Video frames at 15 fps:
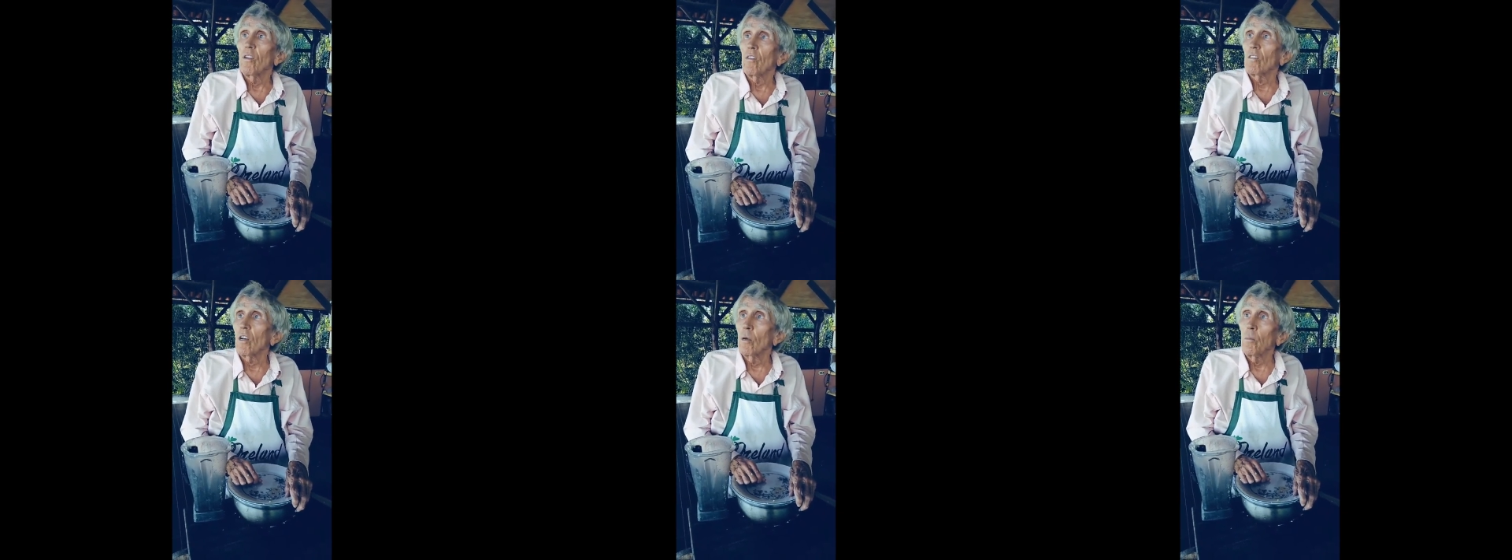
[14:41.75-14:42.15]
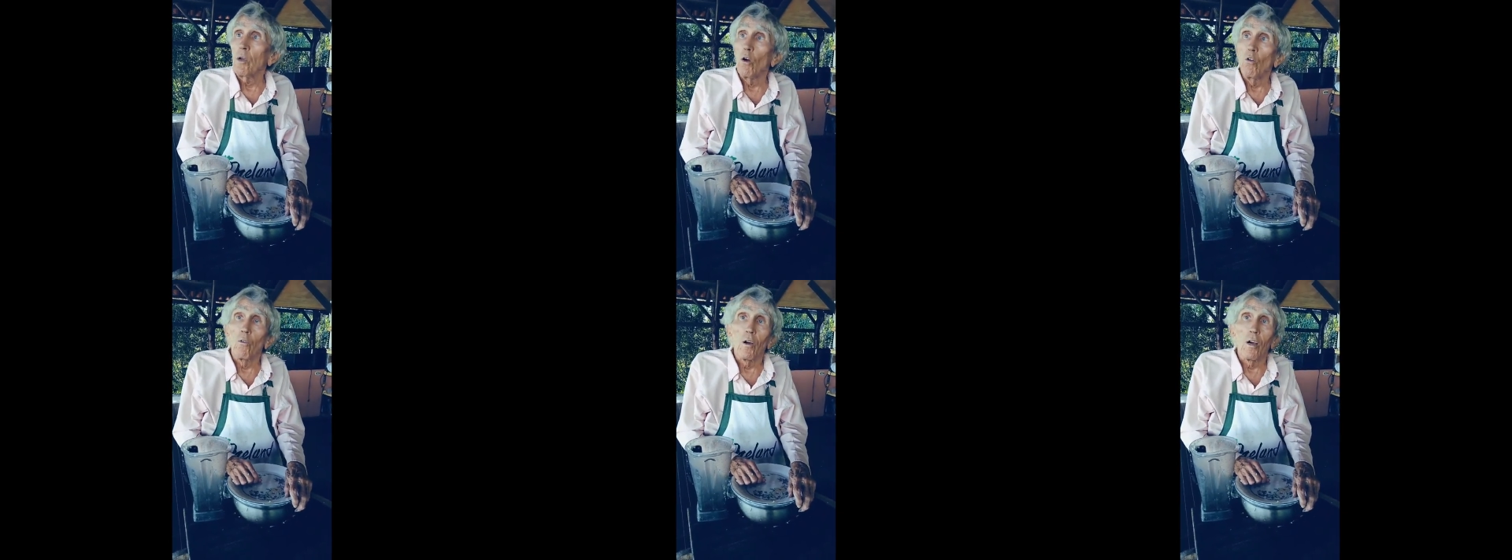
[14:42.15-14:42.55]
It's going to be
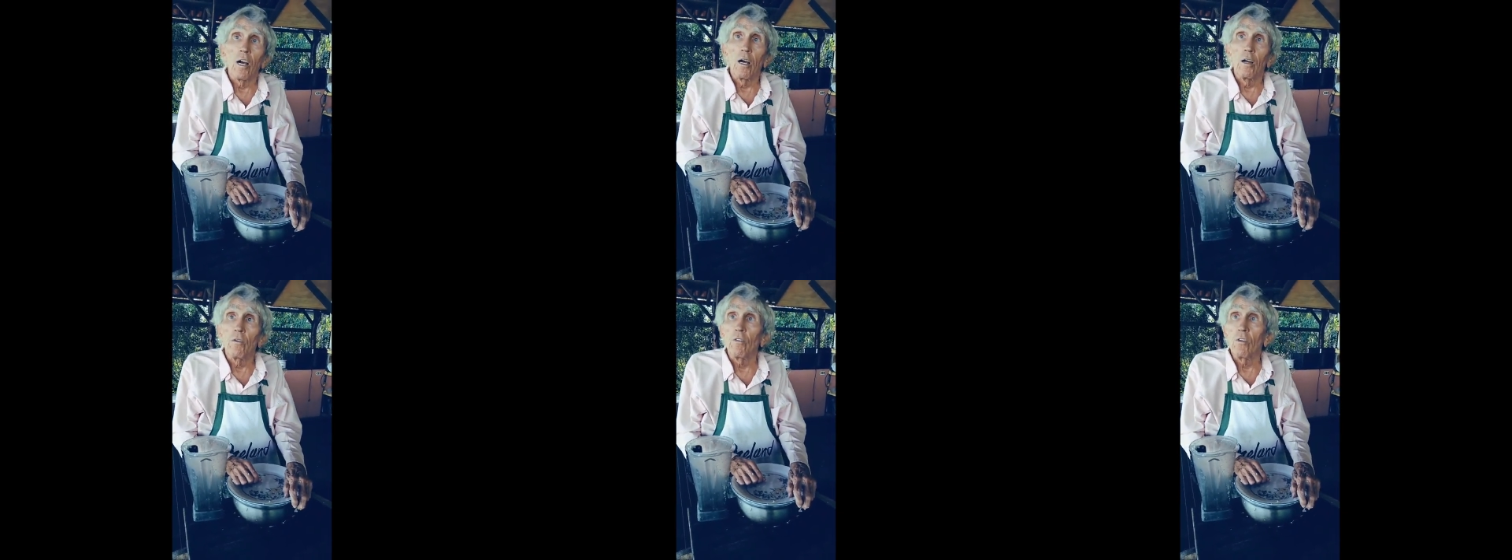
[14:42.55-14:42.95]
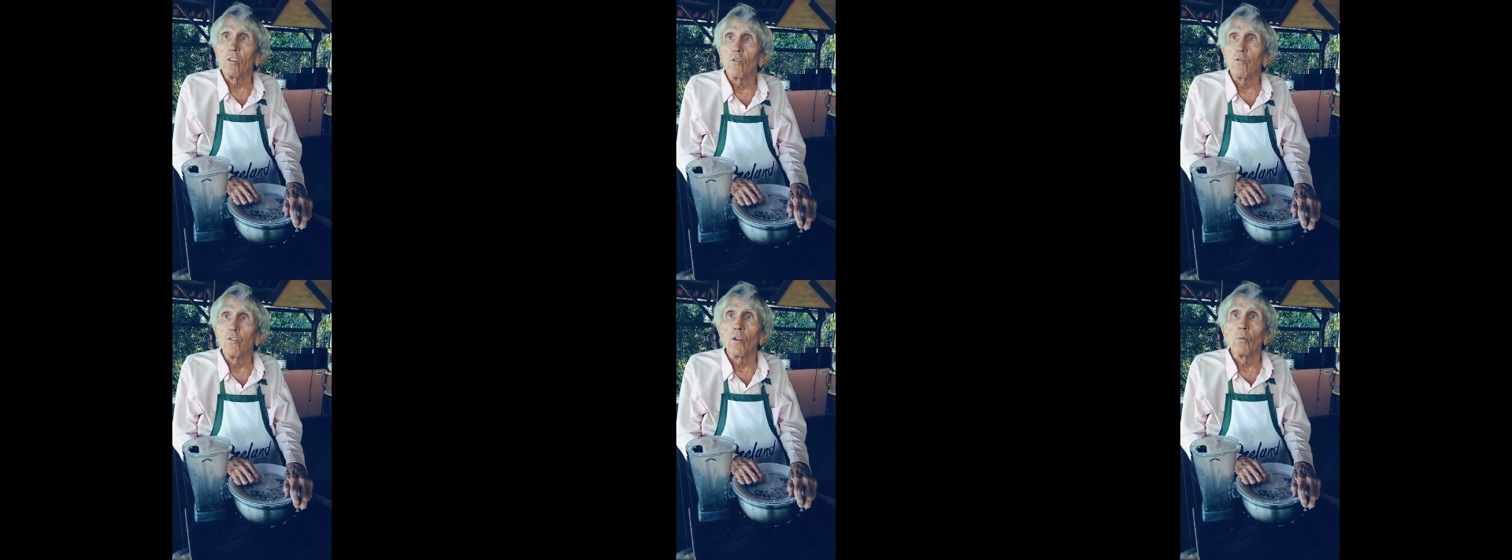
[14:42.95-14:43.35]
over 100
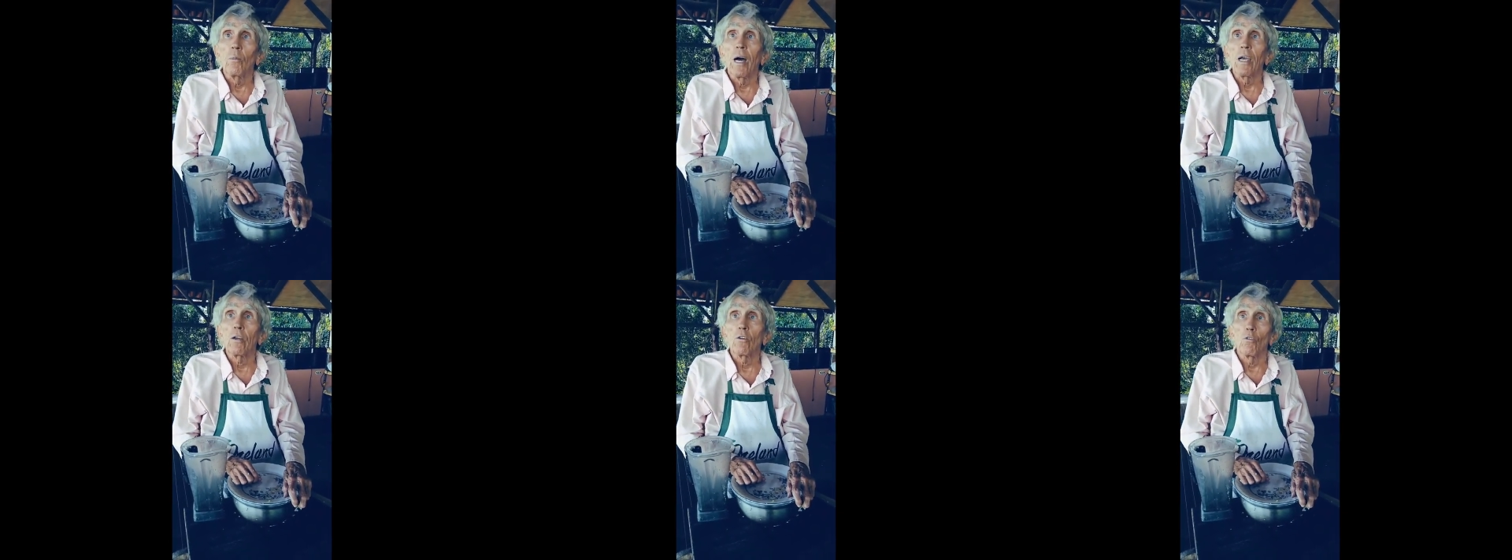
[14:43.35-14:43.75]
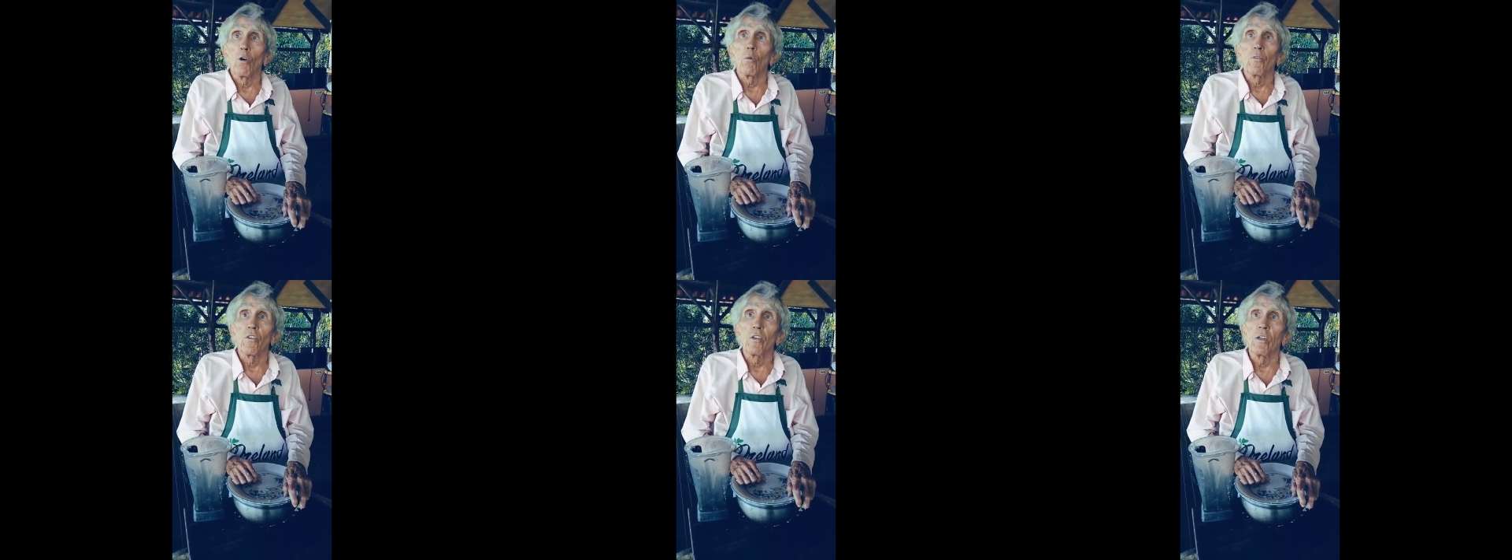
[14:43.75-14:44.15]
different
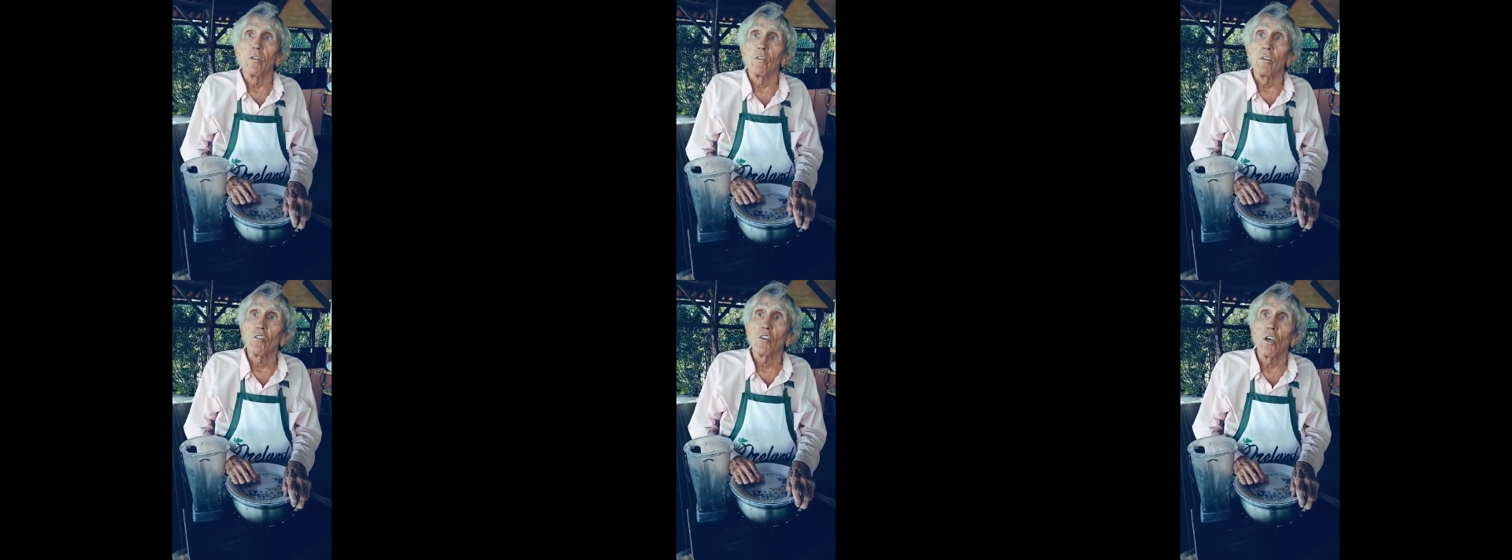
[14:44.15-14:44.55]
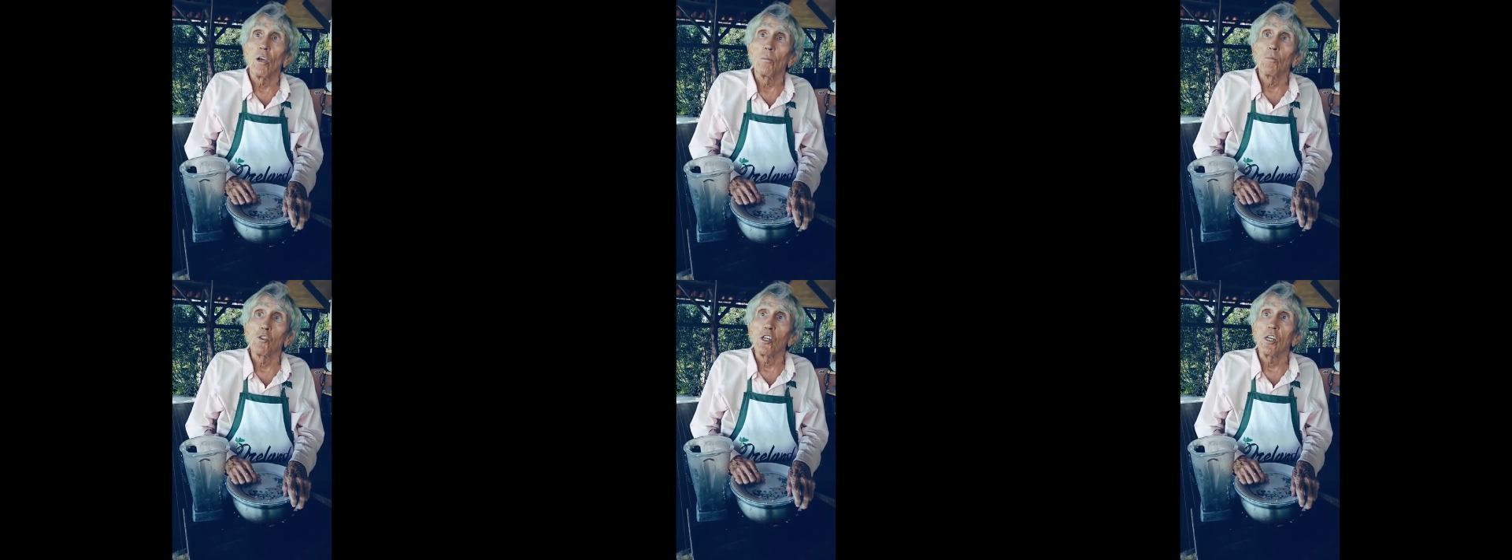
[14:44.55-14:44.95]
microbes in this
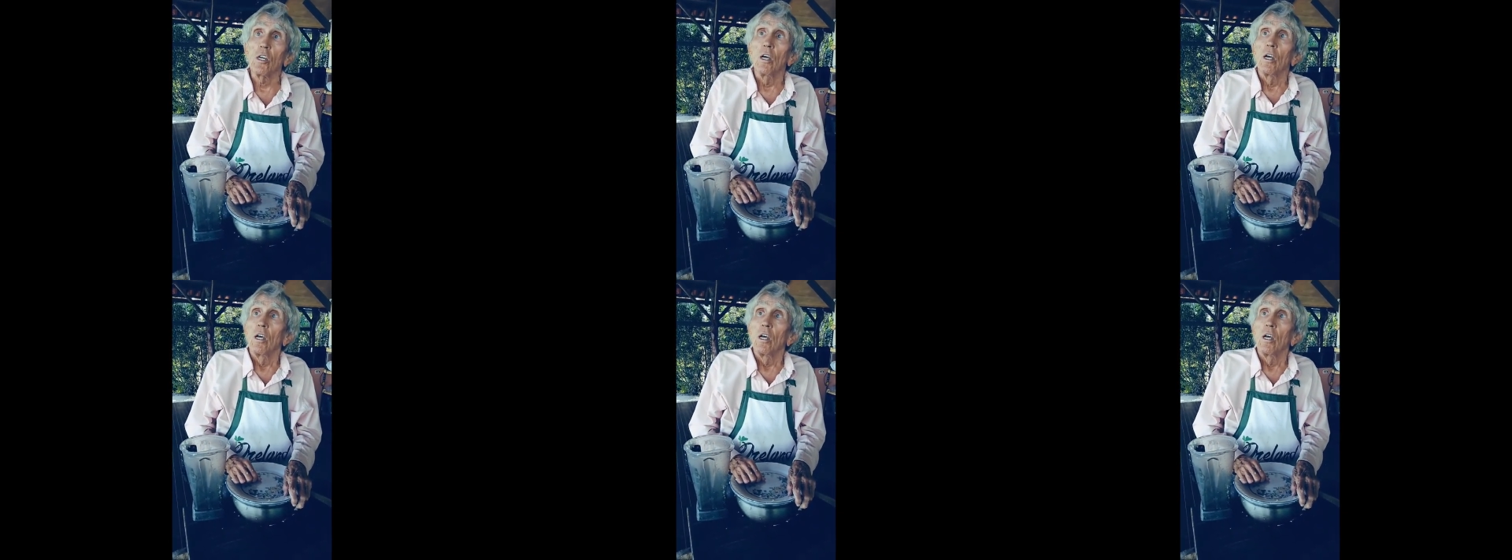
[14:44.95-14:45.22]
kimchi.